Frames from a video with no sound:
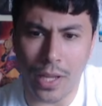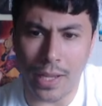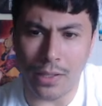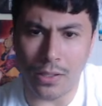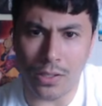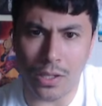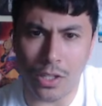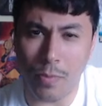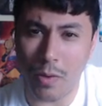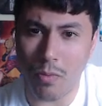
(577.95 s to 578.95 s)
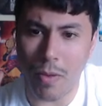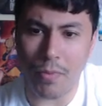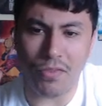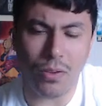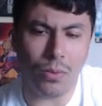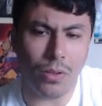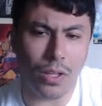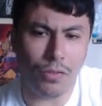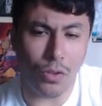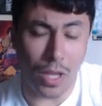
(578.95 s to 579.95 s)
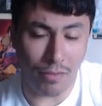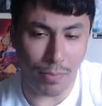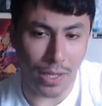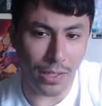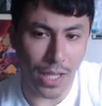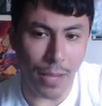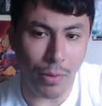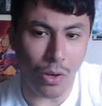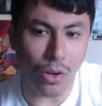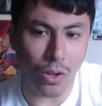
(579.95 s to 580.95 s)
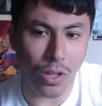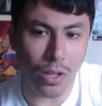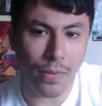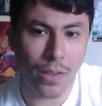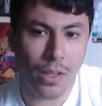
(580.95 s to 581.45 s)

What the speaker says: and you may remember if you have played the game a lot longer,